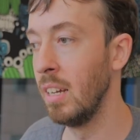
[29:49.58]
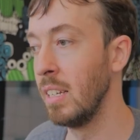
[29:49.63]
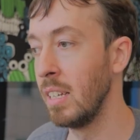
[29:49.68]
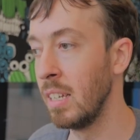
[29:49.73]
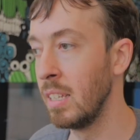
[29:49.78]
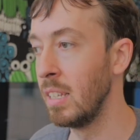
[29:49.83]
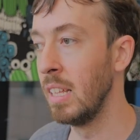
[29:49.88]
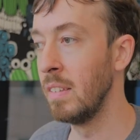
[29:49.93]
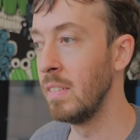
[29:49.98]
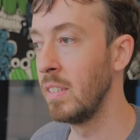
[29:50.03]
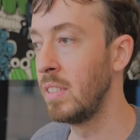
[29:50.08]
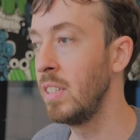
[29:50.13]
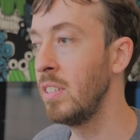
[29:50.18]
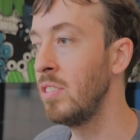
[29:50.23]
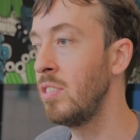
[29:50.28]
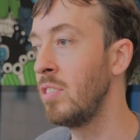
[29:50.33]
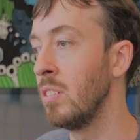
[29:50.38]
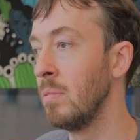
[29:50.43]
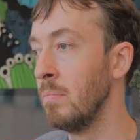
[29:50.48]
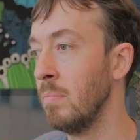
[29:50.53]
in the
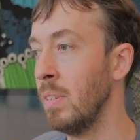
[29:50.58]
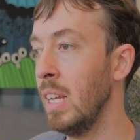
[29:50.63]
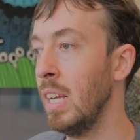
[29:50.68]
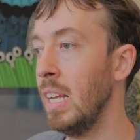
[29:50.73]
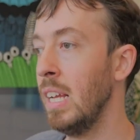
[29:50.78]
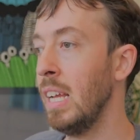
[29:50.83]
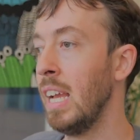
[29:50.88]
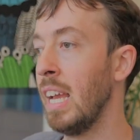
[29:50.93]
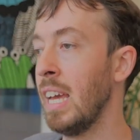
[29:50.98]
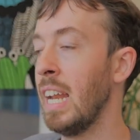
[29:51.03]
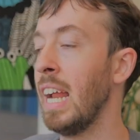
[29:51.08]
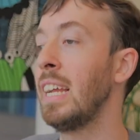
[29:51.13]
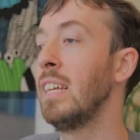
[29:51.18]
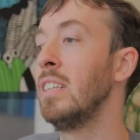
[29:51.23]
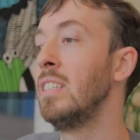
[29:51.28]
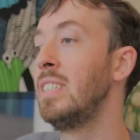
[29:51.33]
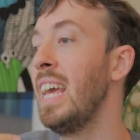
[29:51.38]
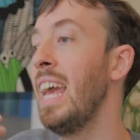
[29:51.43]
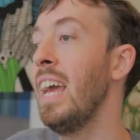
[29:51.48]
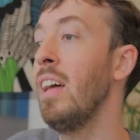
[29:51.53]
system, and I can
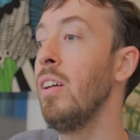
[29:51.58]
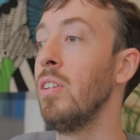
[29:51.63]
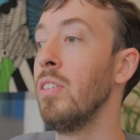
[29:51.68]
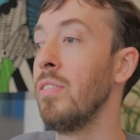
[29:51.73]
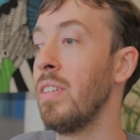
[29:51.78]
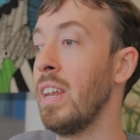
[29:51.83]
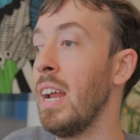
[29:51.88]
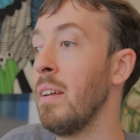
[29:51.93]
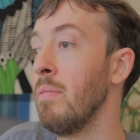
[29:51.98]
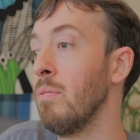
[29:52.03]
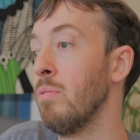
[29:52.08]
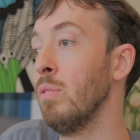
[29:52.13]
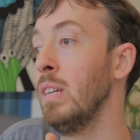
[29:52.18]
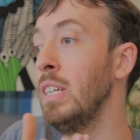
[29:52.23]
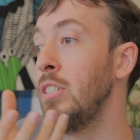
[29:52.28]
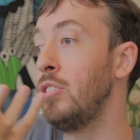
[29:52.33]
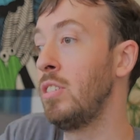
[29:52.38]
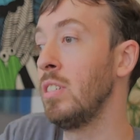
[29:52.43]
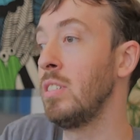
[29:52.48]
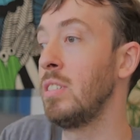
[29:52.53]
tell that I've
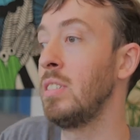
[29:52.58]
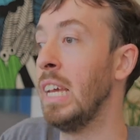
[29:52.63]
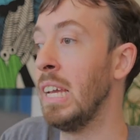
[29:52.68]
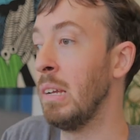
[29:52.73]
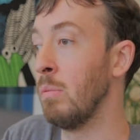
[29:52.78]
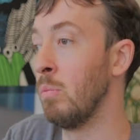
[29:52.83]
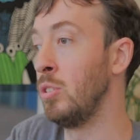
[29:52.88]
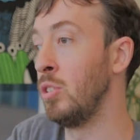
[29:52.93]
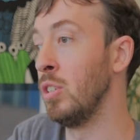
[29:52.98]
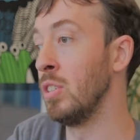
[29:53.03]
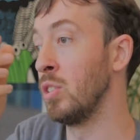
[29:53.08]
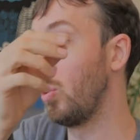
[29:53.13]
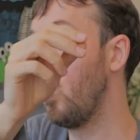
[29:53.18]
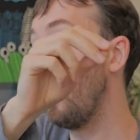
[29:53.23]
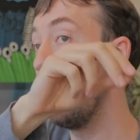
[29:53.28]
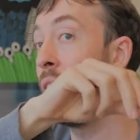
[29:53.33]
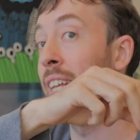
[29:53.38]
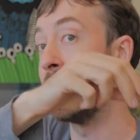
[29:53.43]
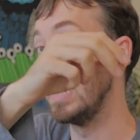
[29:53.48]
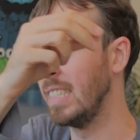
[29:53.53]
reached a state which is
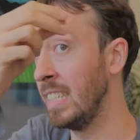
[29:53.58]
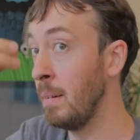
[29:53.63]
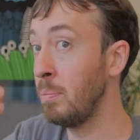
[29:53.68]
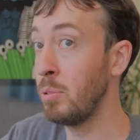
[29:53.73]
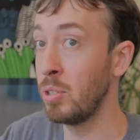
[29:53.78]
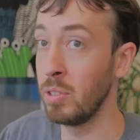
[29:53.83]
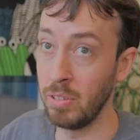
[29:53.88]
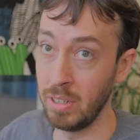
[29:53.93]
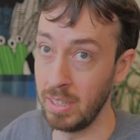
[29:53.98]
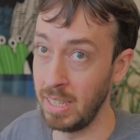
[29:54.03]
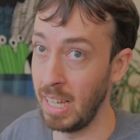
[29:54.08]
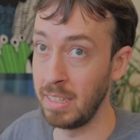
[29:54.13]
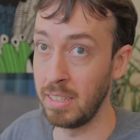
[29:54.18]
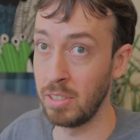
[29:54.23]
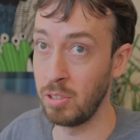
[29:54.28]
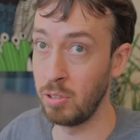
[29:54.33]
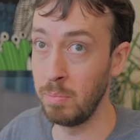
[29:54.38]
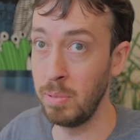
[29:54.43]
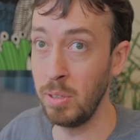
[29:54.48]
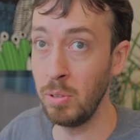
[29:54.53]
quite exceptional in that
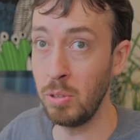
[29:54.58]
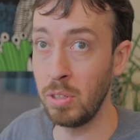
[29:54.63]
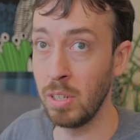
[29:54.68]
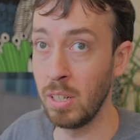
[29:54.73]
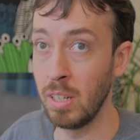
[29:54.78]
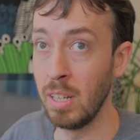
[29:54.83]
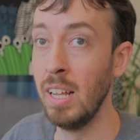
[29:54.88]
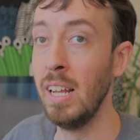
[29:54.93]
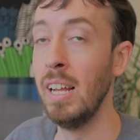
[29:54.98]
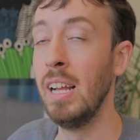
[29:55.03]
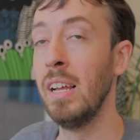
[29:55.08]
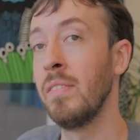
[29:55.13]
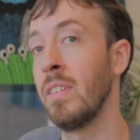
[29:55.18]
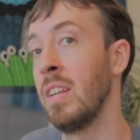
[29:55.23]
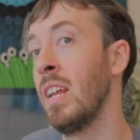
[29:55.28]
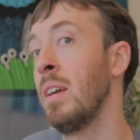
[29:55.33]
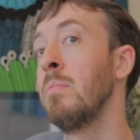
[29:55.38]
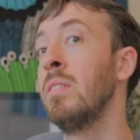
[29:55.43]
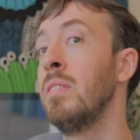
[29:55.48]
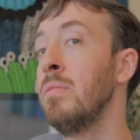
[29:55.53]
distribution, that
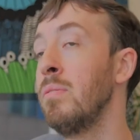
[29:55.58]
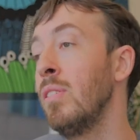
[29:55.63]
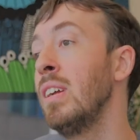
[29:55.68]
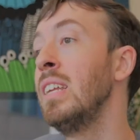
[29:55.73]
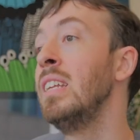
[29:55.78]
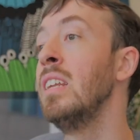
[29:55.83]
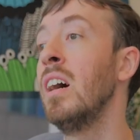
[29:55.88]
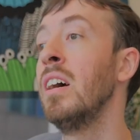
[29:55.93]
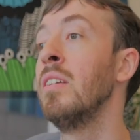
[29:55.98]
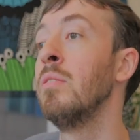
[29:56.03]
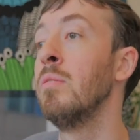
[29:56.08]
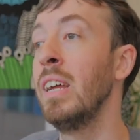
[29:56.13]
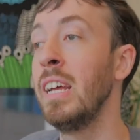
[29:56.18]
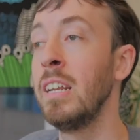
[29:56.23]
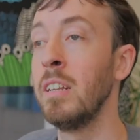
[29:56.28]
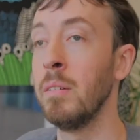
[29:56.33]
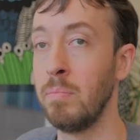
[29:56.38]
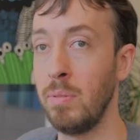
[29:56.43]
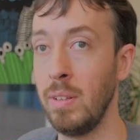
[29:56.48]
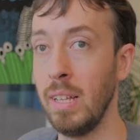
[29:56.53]
I'm in a very
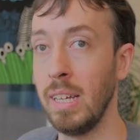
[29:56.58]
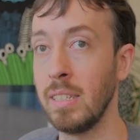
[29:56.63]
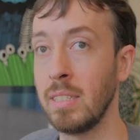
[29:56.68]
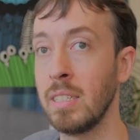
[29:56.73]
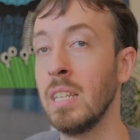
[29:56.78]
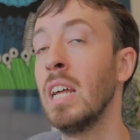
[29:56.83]
non-random place.